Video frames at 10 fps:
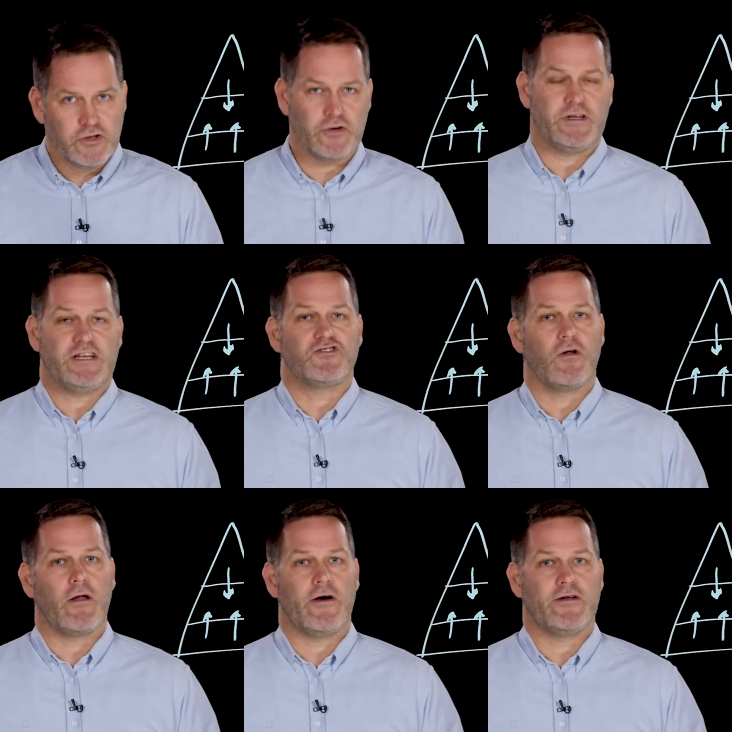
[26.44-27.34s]
You need
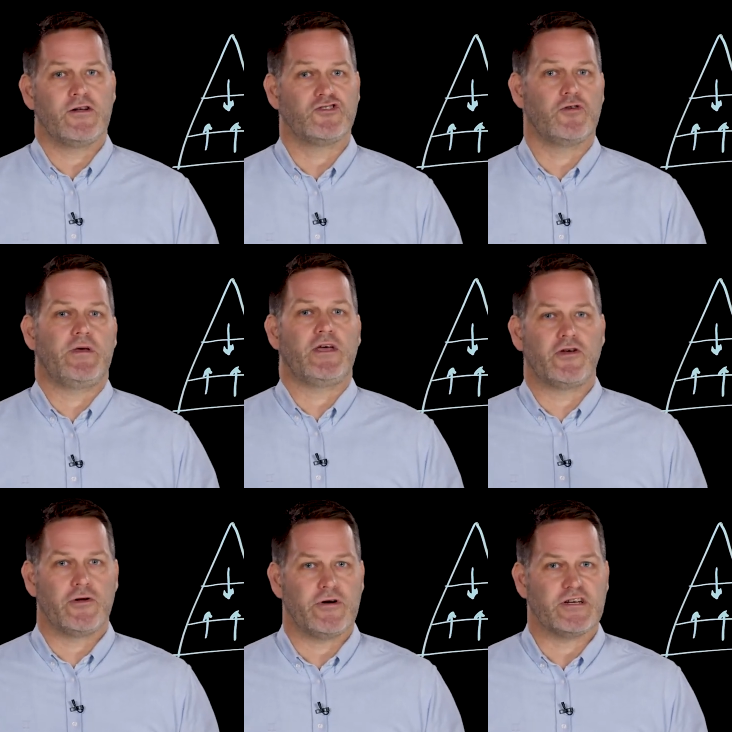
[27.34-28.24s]
to learn to be
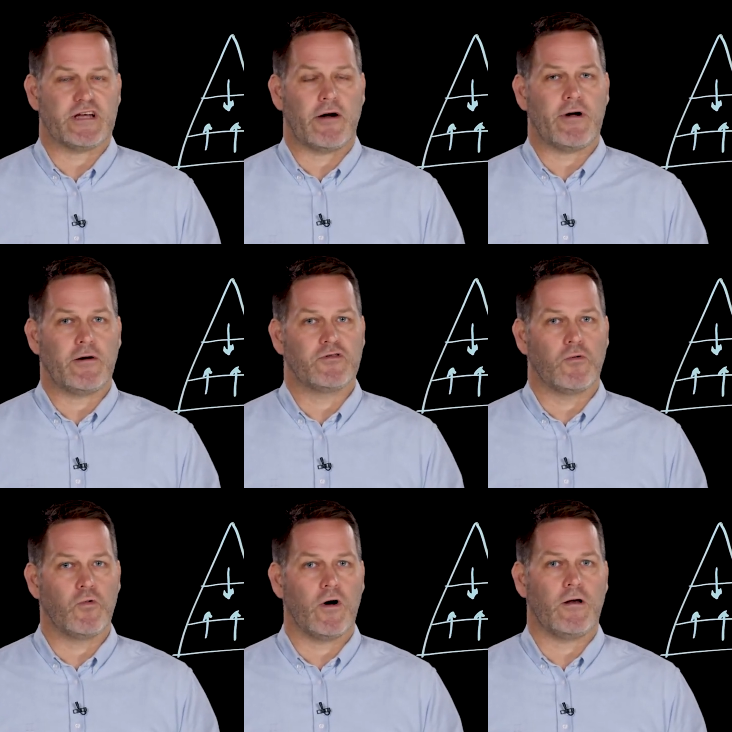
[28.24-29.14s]
curious around
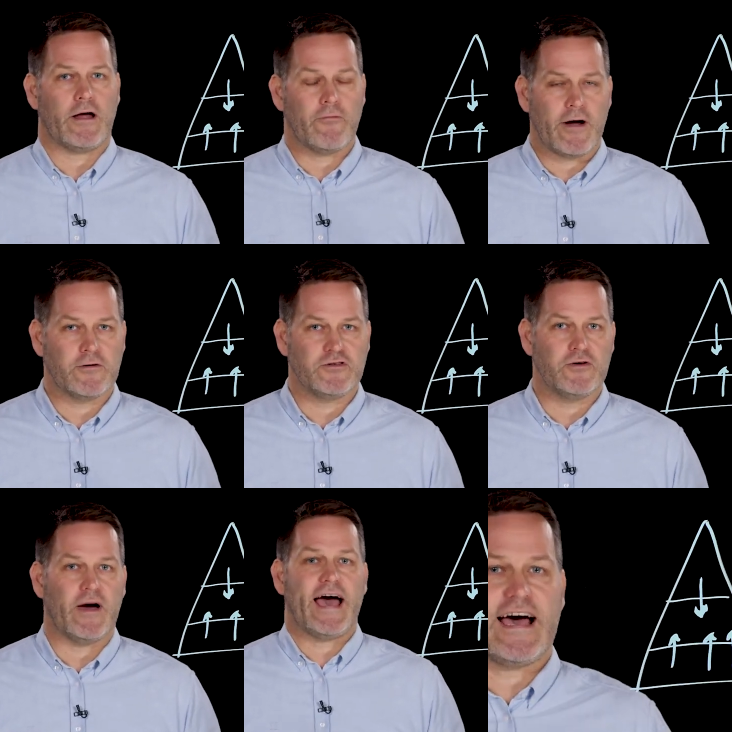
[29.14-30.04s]
the world around you,